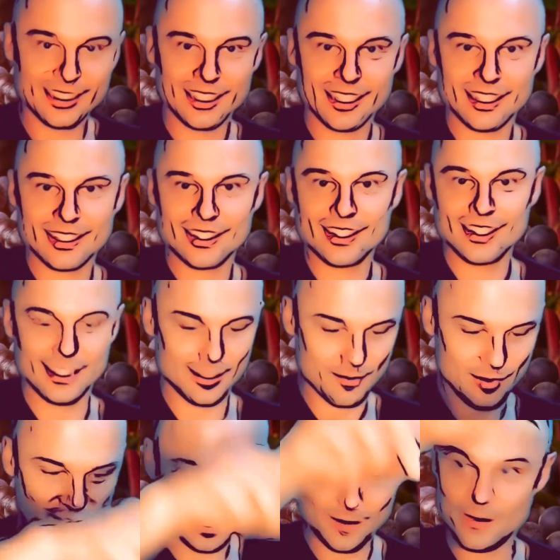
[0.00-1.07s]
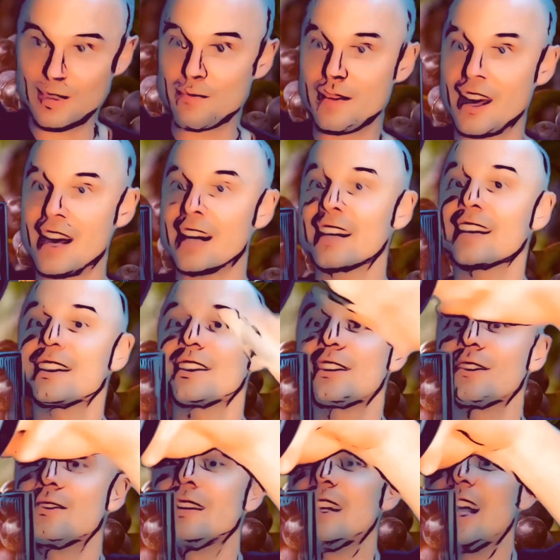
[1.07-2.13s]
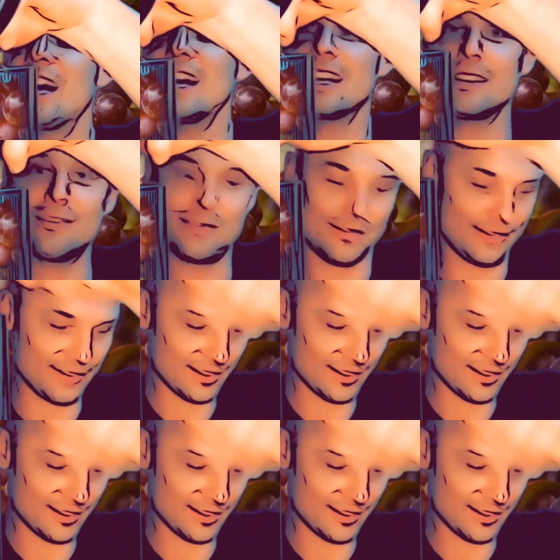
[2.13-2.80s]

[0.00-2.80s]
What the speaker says: because she is bringing me back to life.